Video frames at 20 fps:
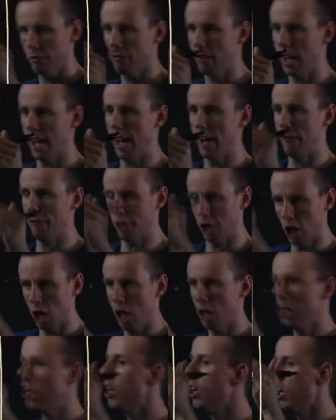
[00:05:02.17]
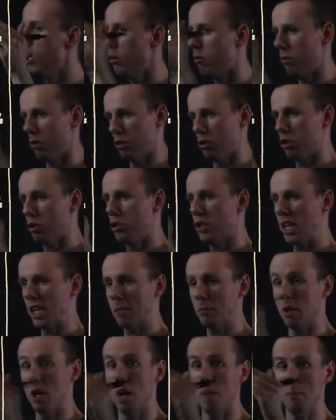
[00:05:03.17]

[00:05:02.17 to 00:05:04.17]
for now, we'll just think about a